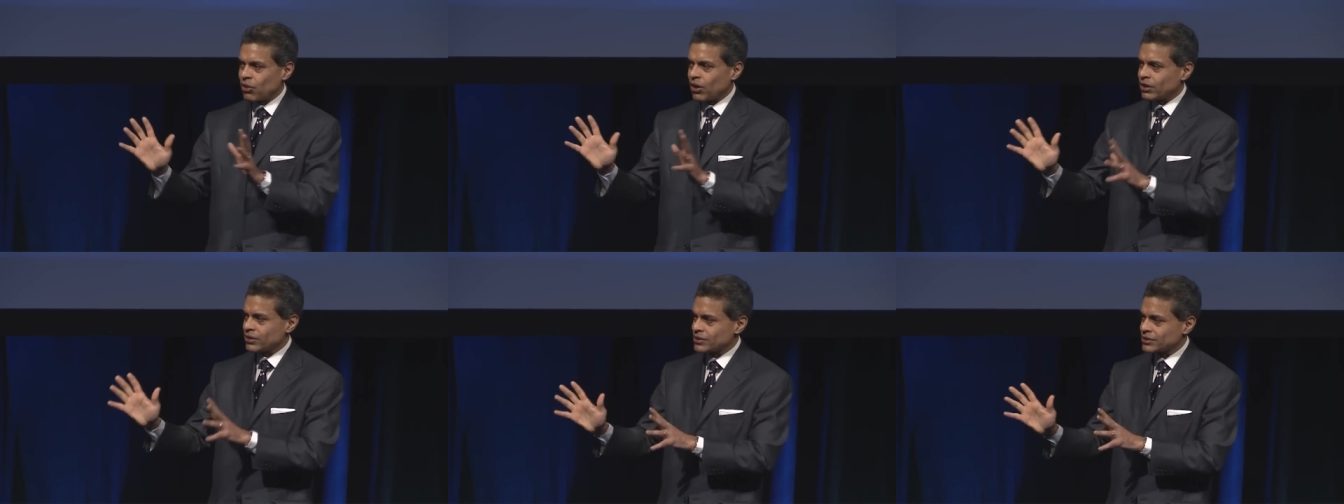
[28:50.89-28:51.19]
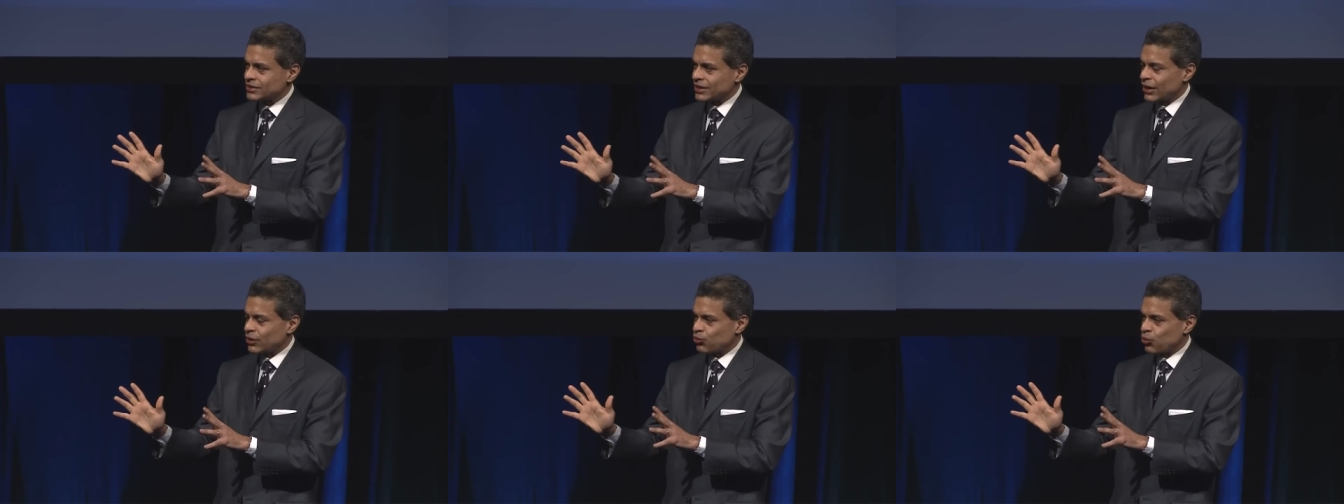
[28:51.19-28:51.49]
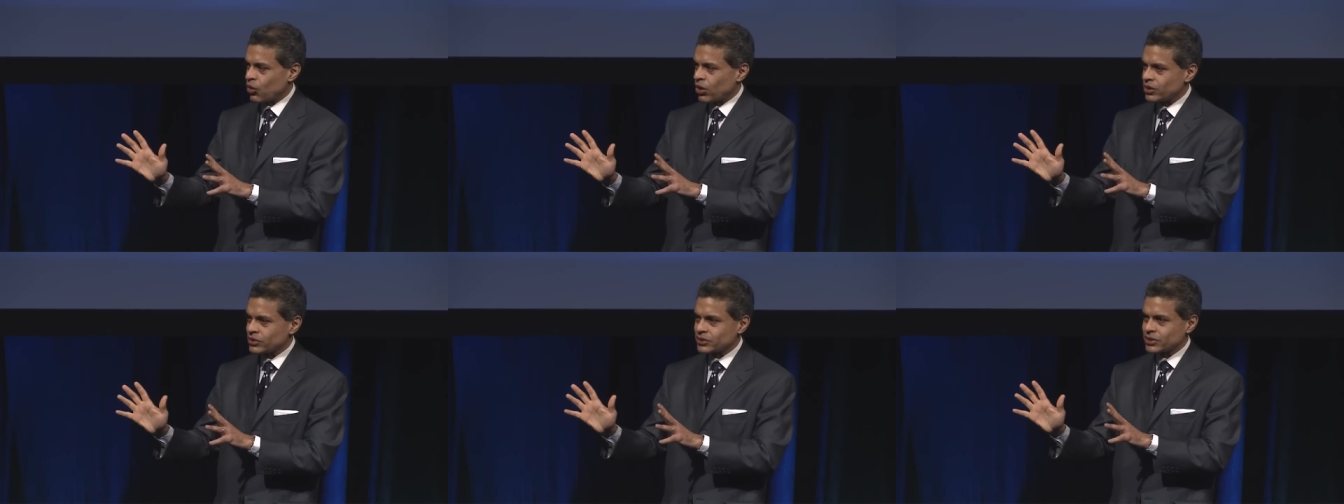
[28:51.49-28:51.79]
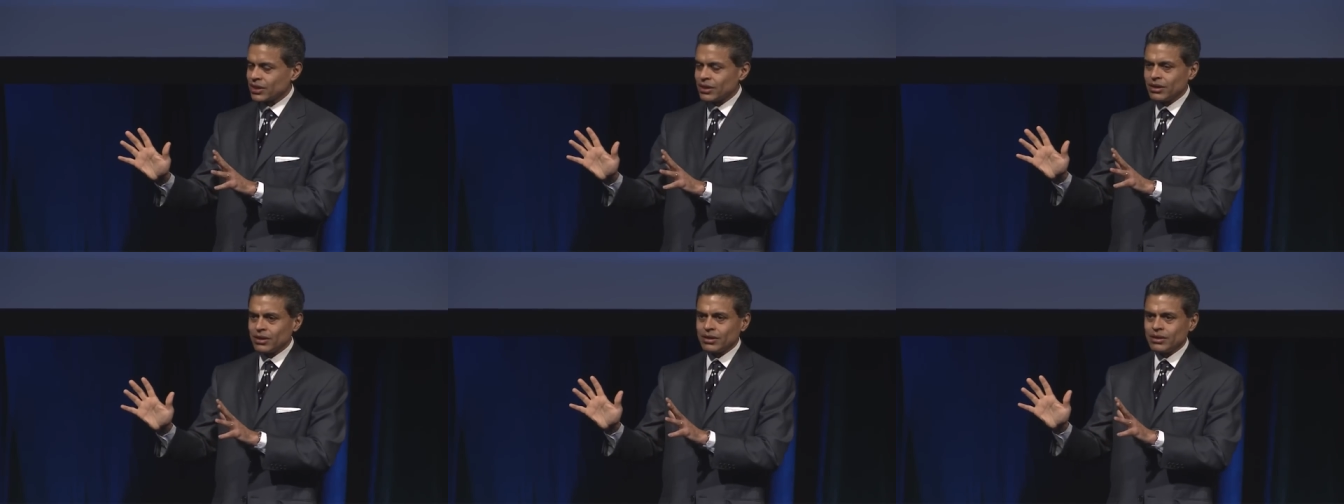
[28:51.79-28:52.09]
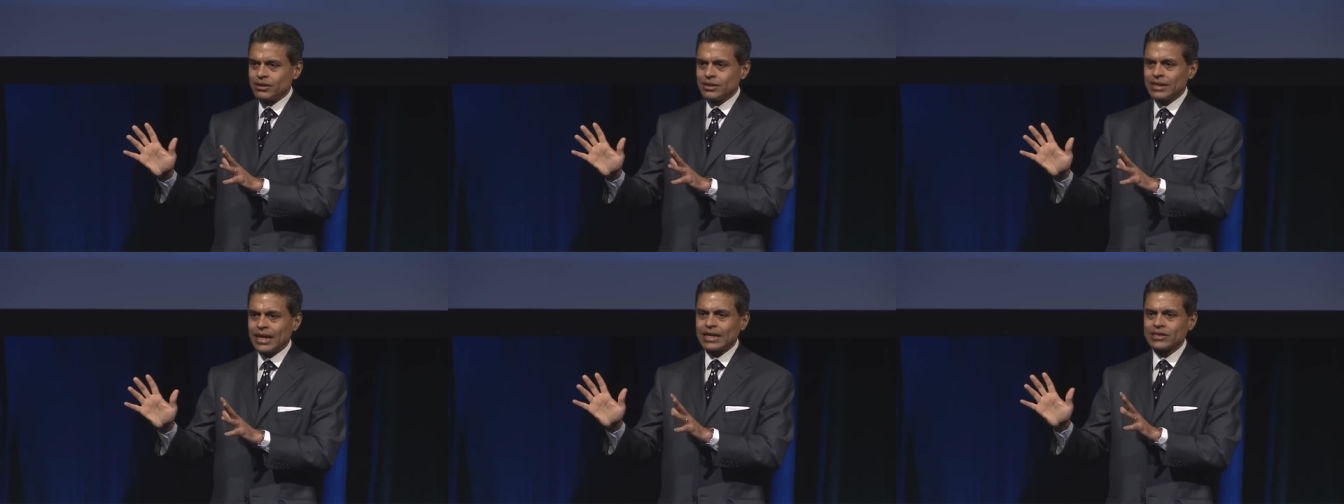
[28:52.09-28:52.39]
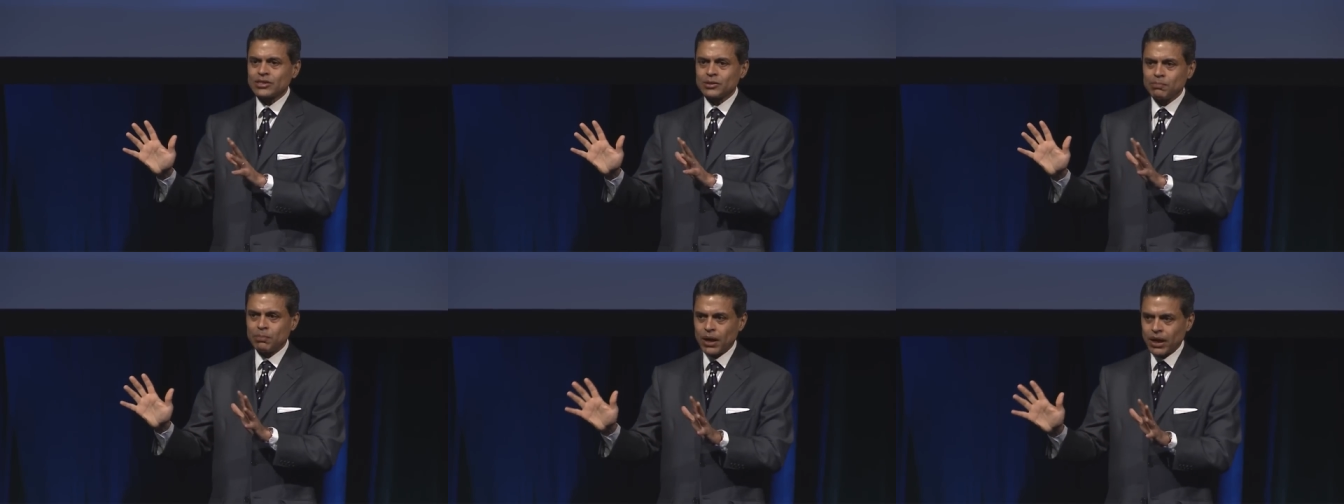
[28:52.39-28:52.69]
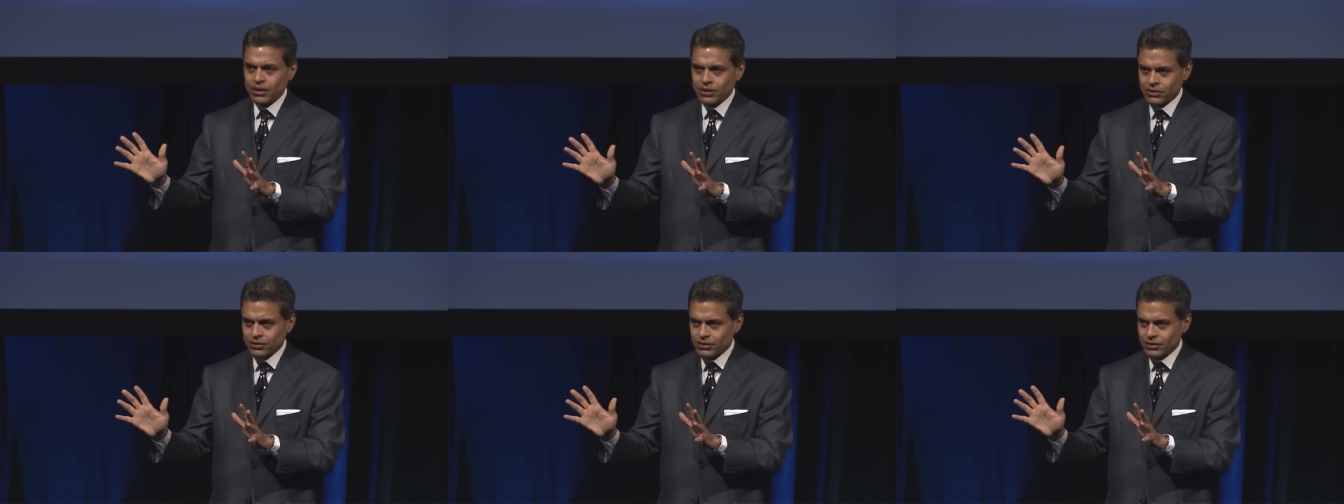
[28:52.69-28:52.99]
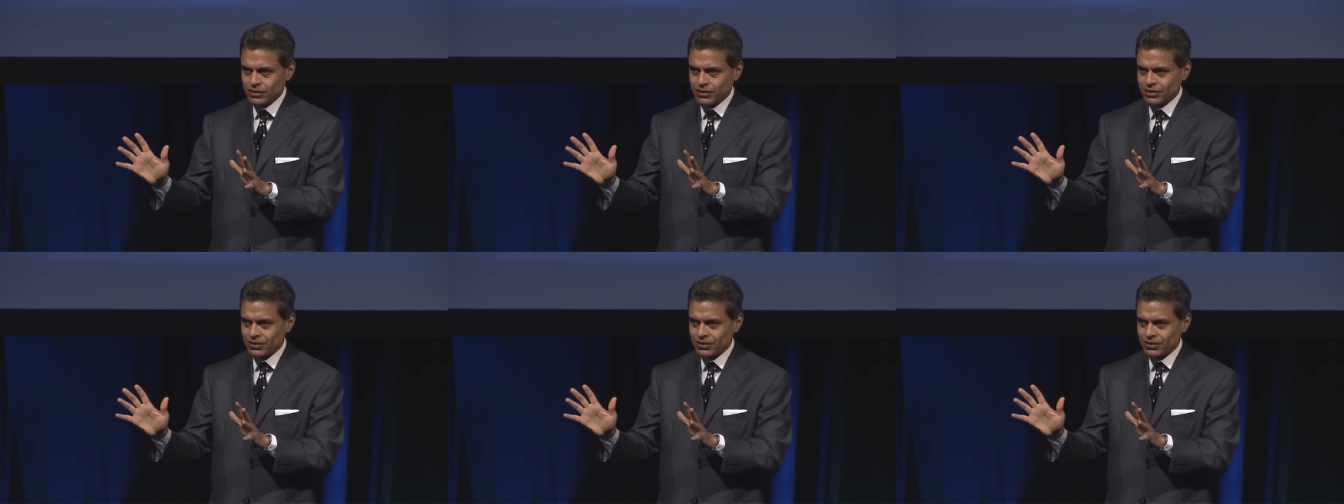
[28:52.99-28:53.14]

Ng said was, yes, but.